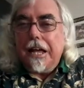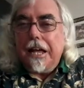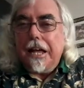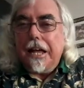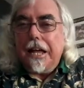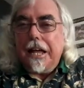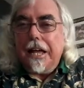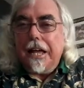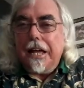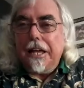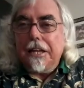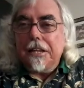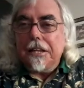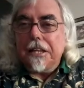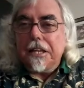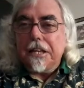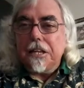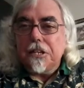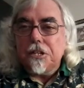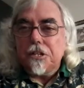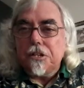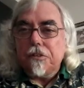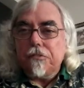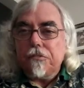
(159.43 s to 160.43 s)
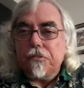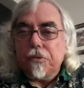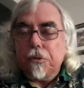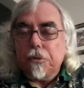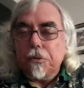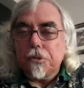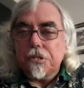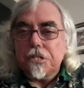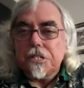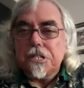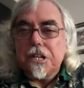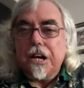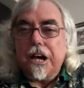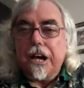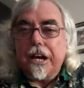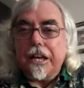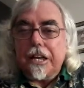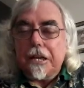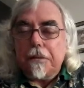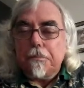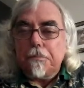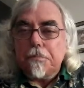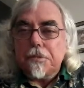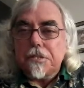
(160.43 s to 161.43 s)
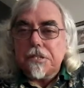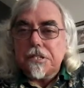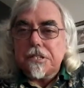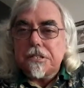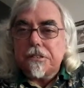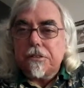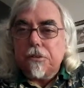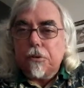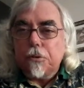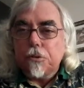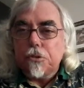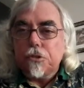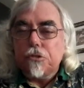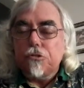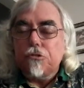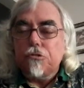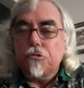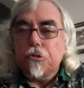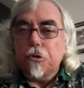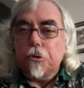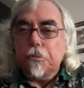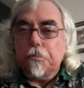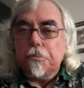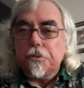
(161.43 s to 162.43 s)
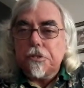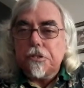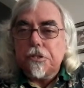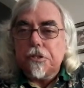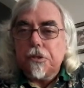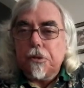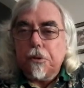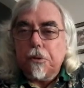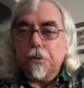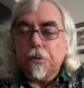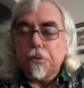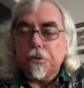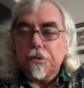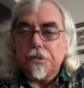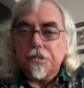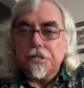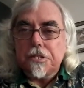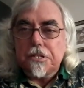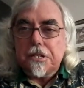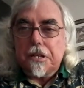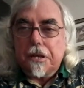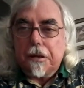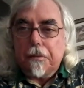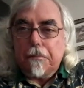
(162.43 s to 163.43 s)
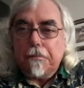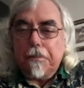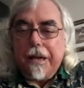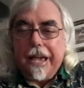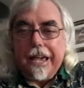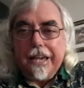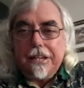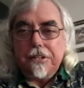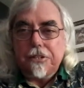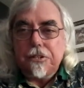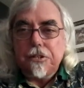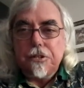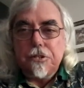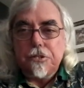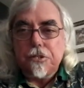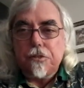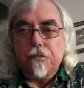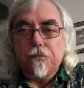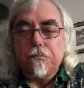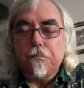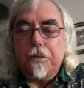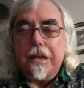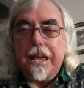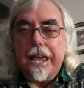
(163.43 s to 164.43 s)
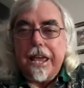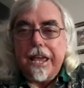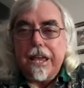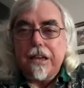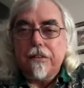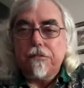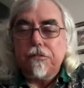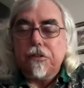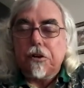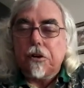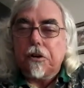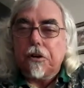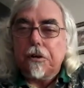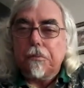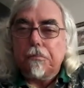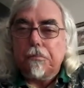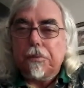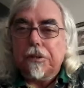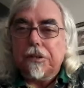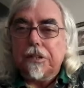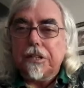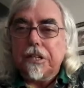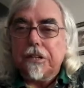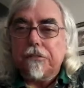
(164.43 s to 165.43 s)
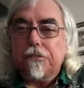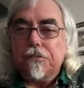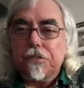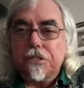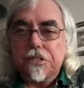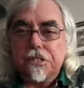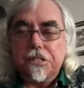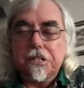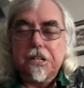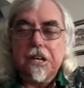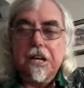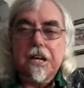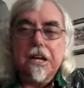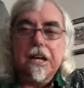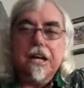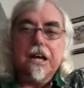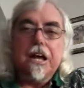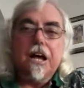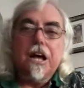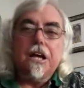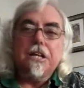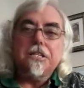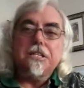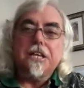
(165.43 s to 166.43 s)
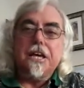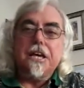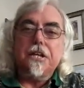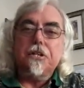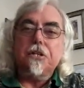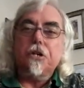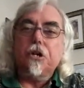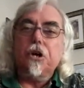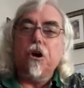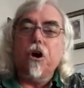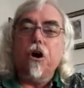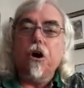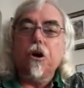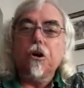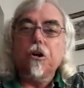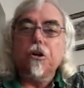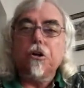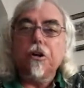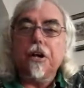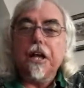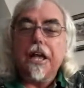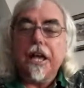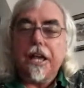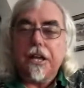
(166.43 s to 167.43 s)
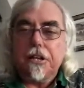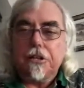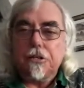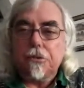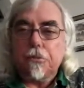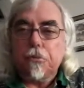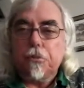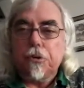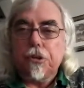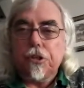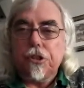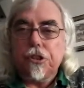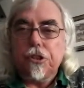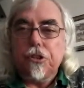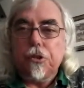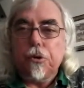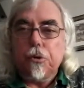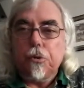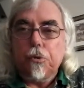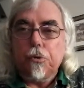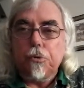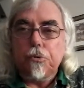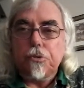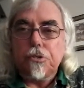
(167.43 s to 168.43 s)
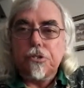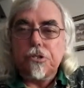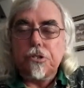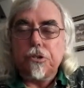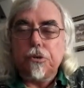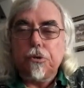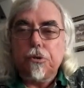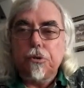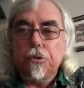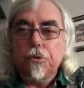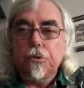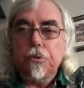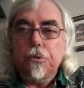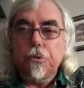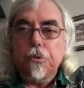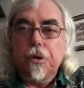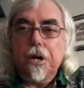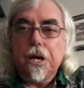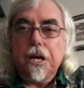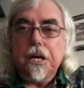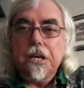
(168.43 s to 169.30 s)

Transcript: And each of those types, those groups, those patterns of behavior and beliefs tend to congregate with those who